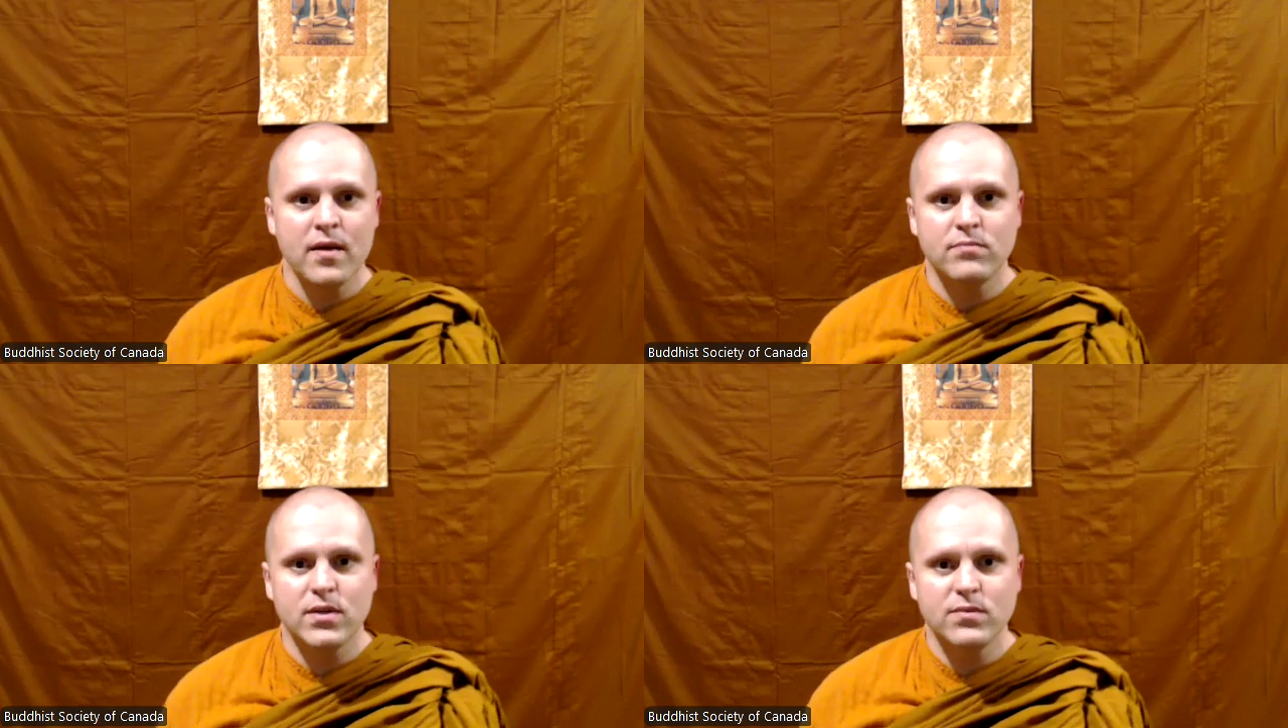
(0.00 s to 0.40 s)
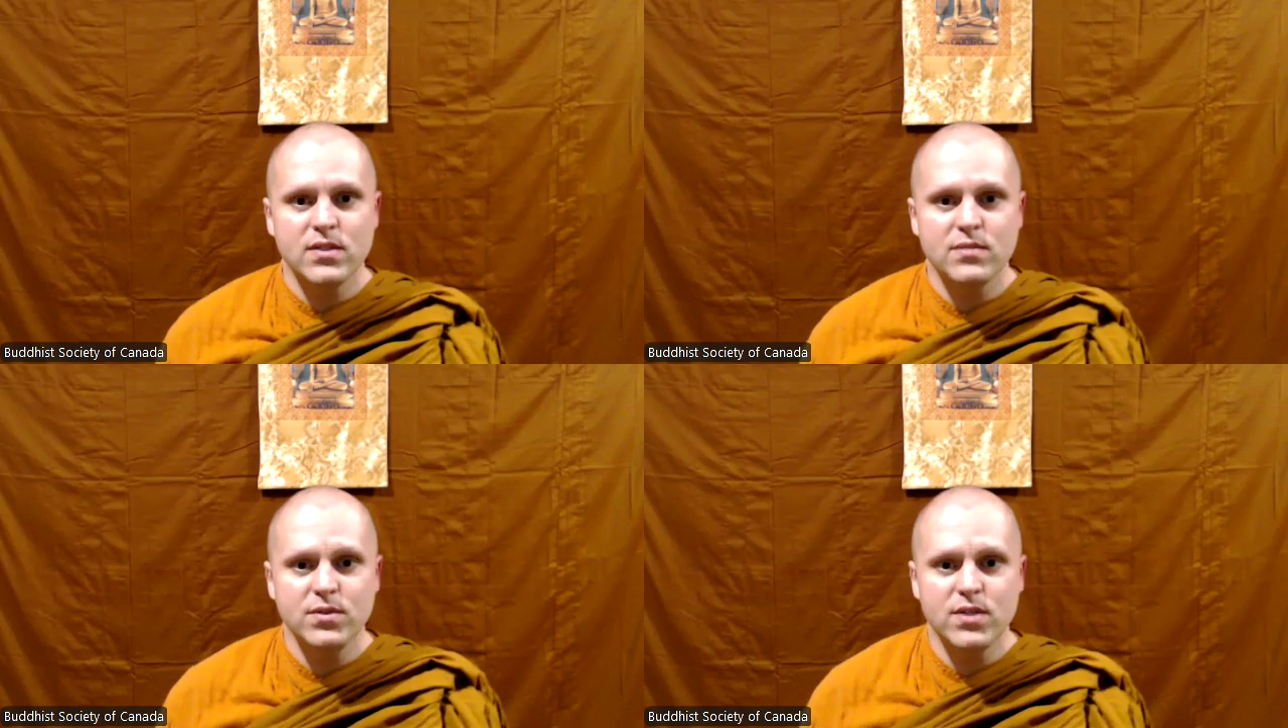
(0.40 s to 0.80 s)
But when
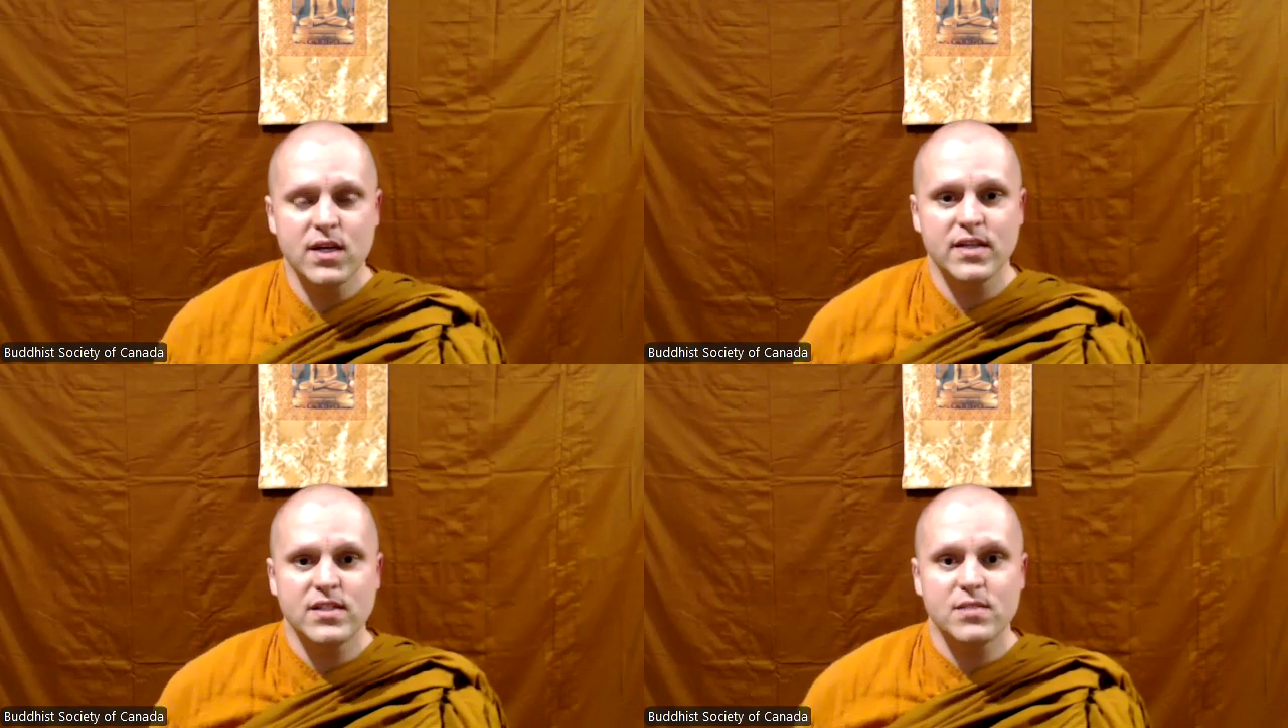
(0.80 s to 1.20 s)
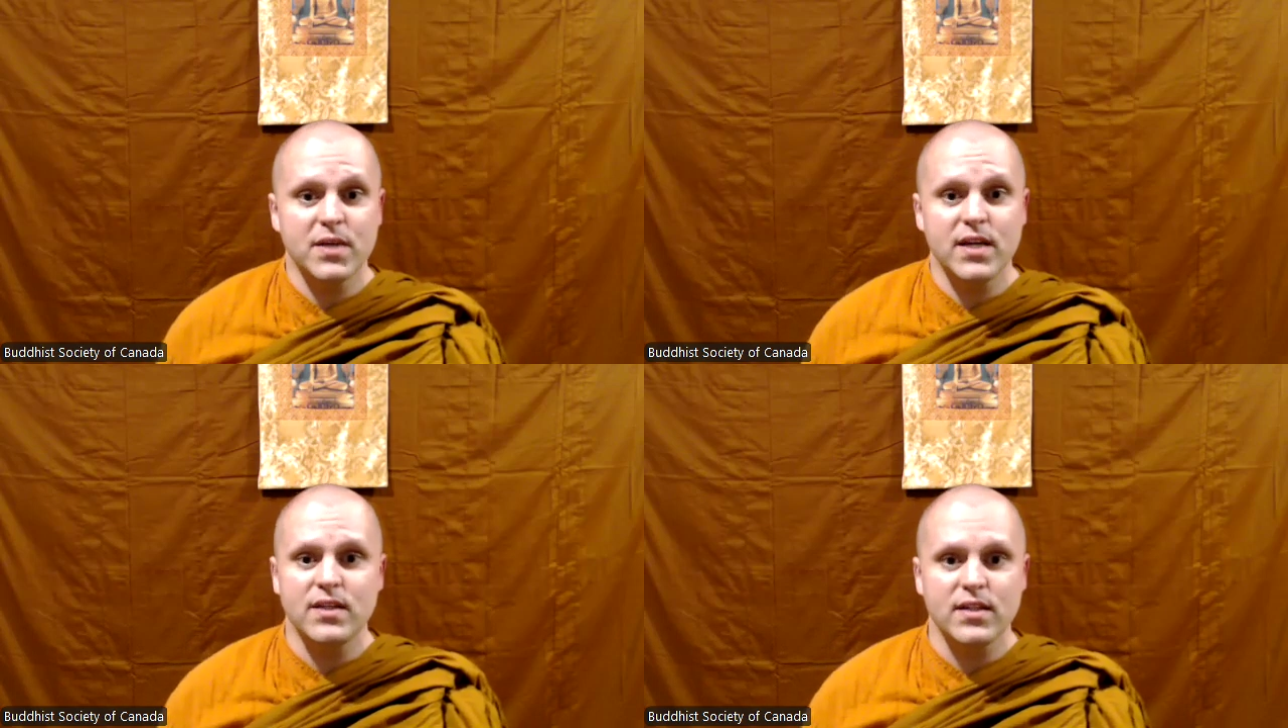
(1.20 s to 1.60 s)
the Buddha
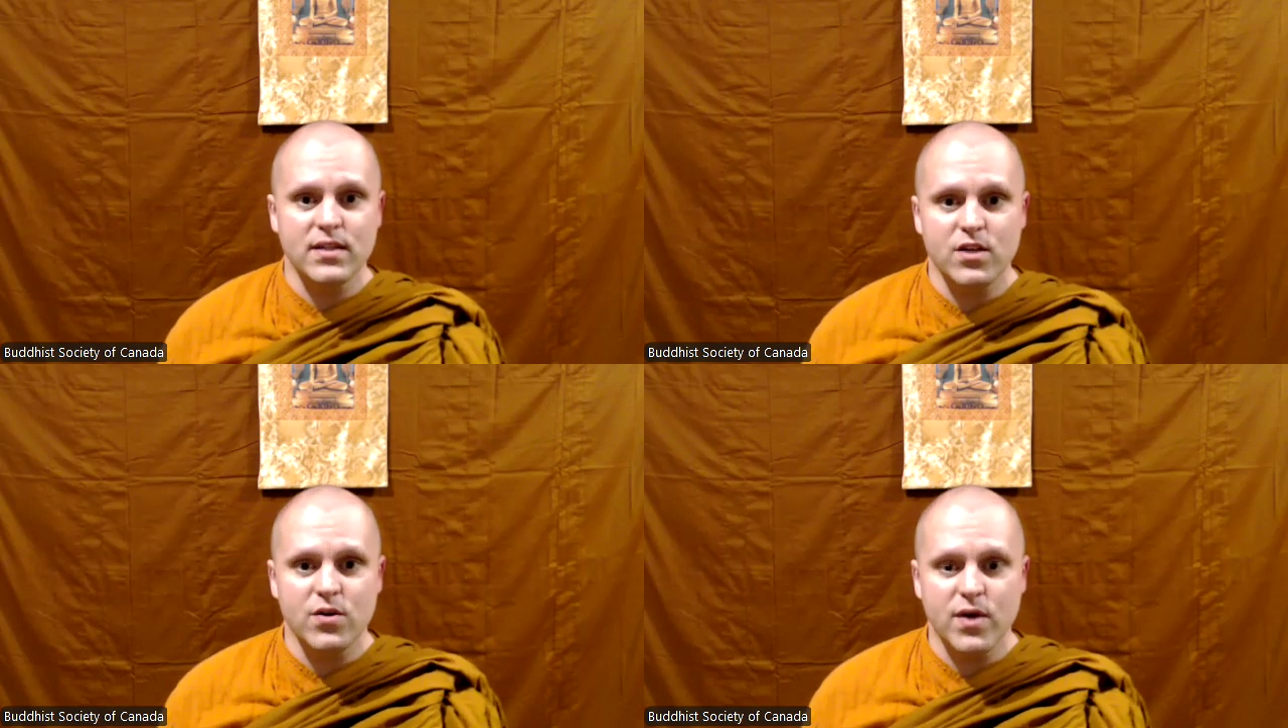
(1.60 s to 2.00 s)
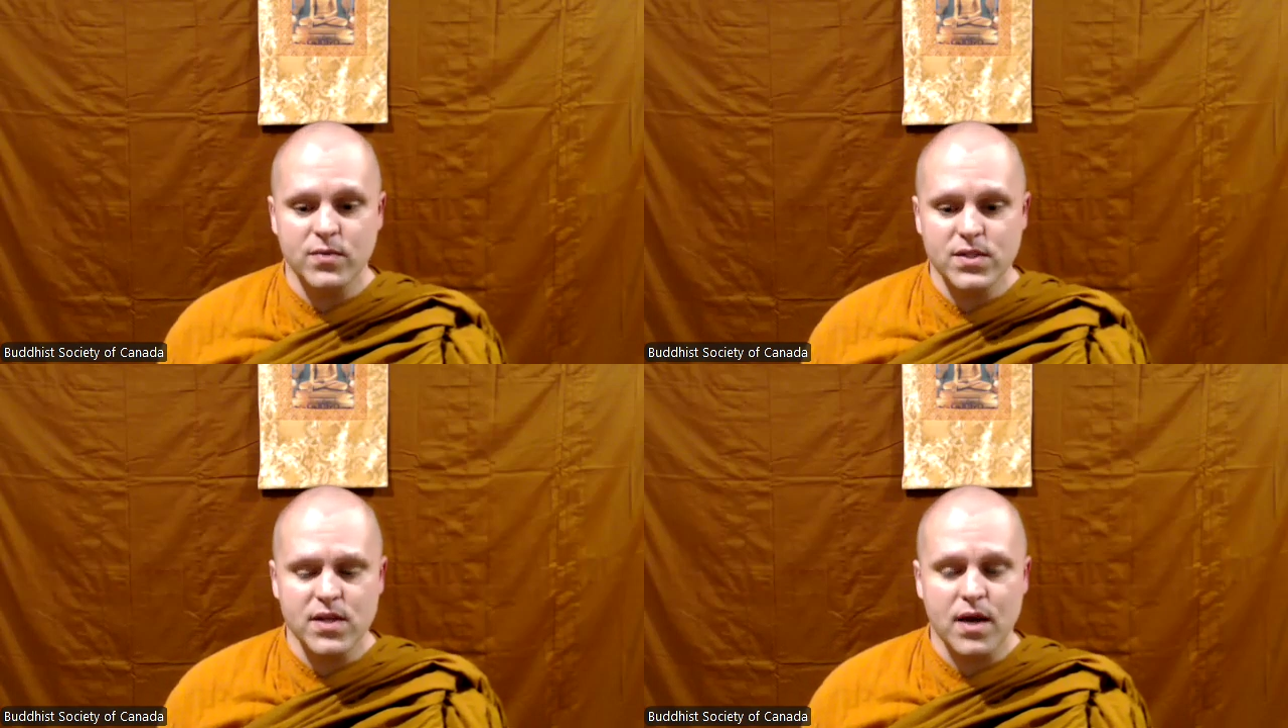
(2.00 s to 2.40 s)
explained it, it
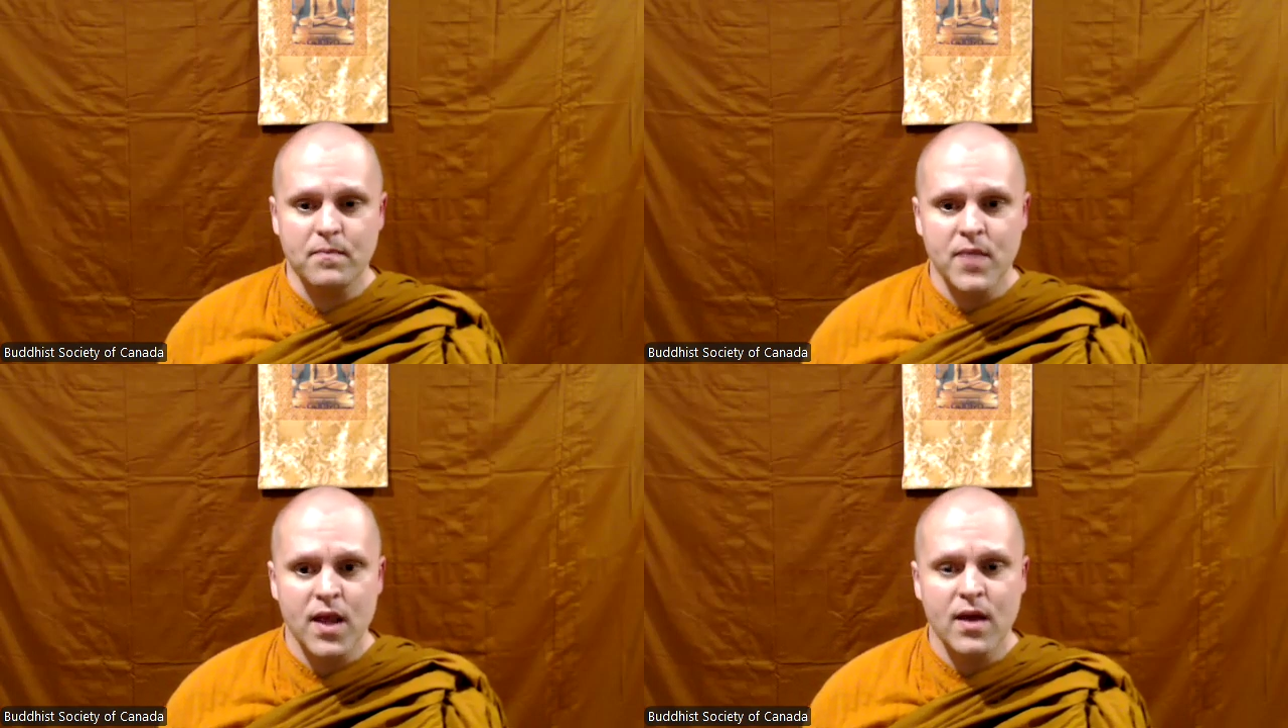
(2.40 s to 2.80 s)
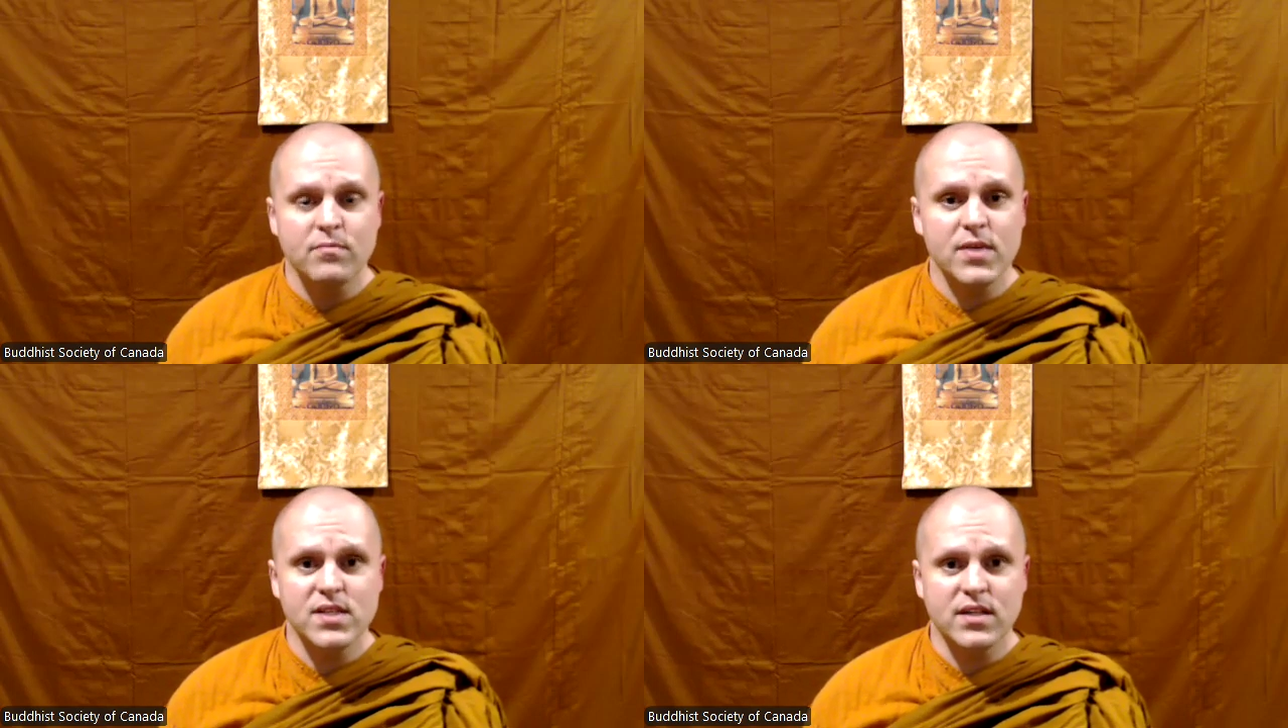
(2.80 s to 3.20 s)
was
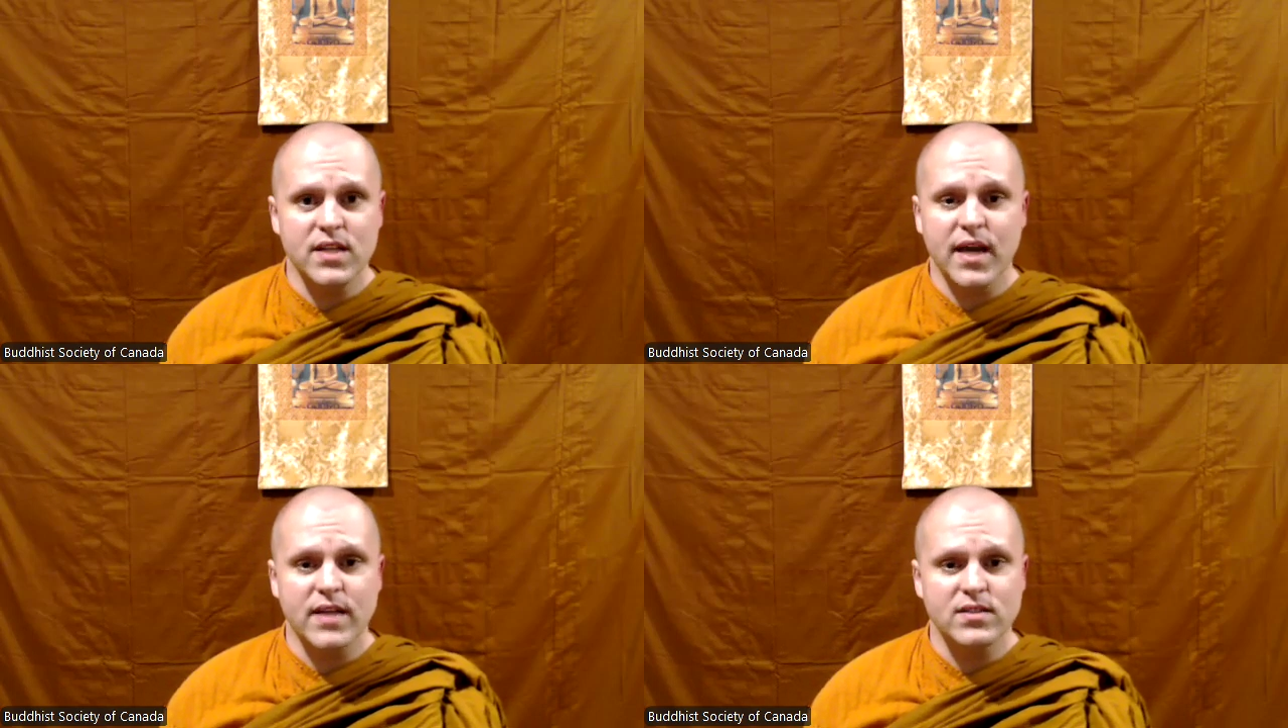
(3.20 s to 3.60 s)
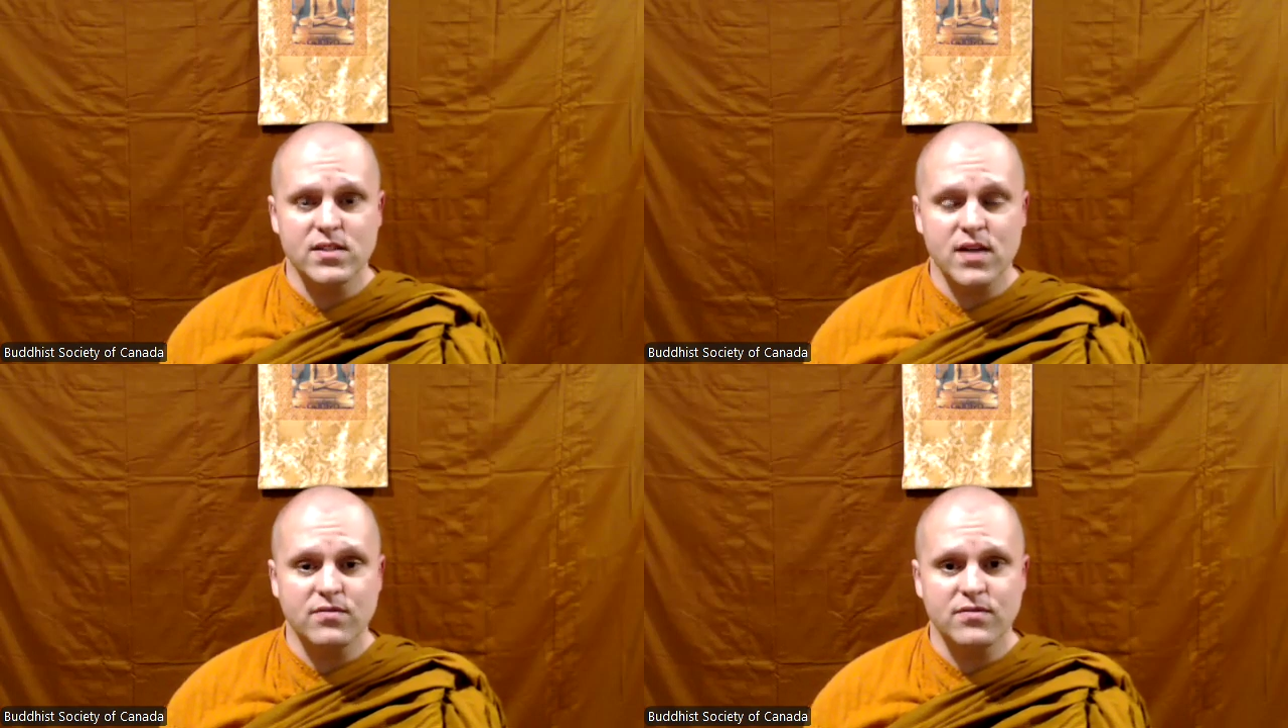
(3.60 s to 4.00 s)
basically against
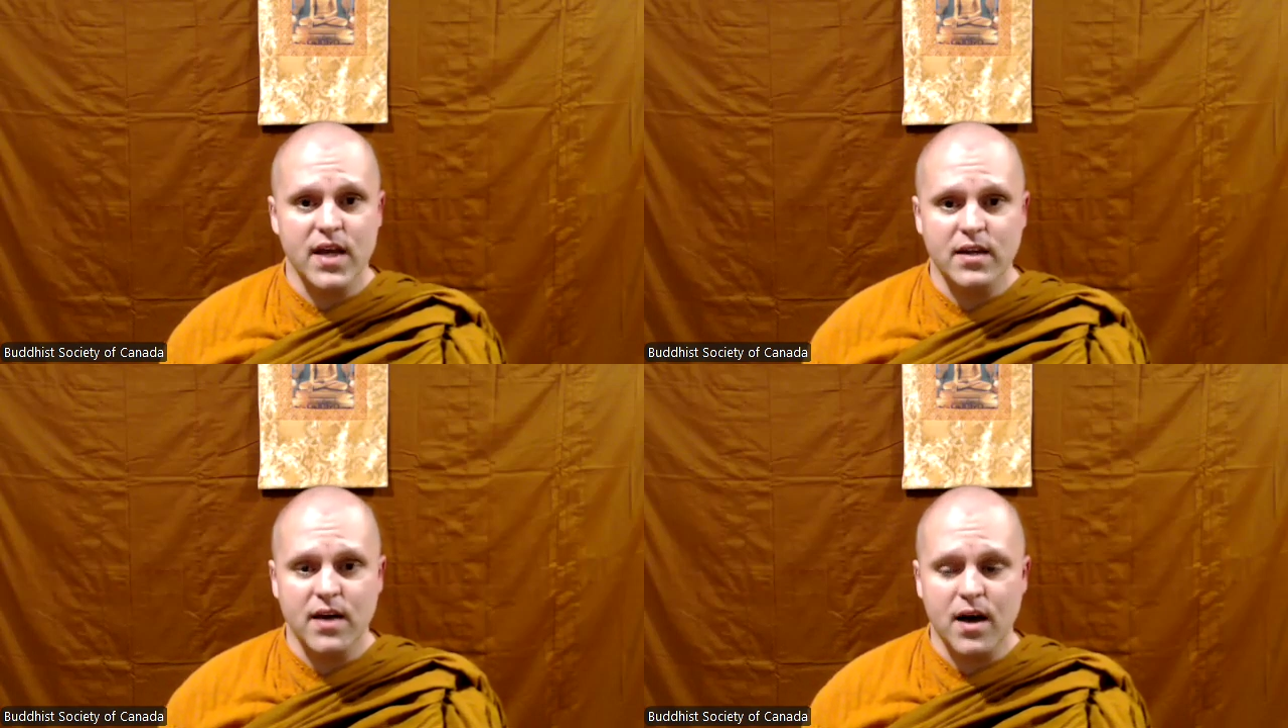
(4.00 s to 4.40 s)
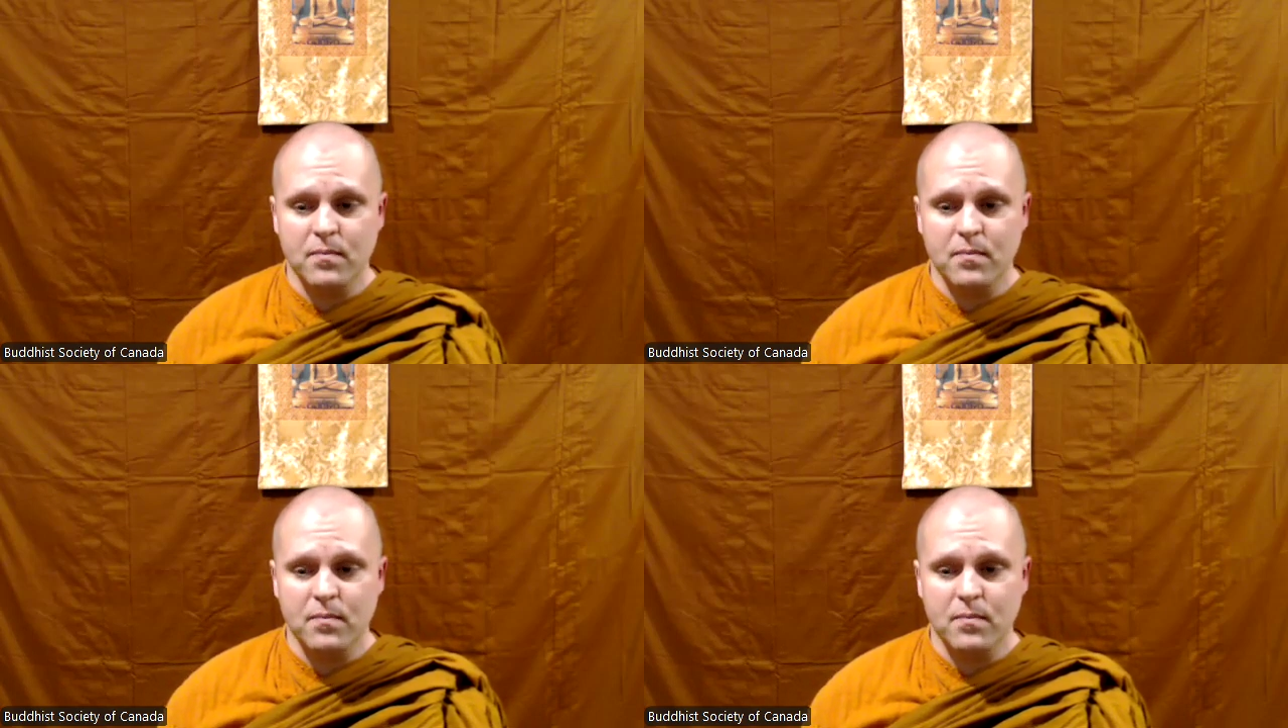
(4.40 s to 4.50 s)
stuff like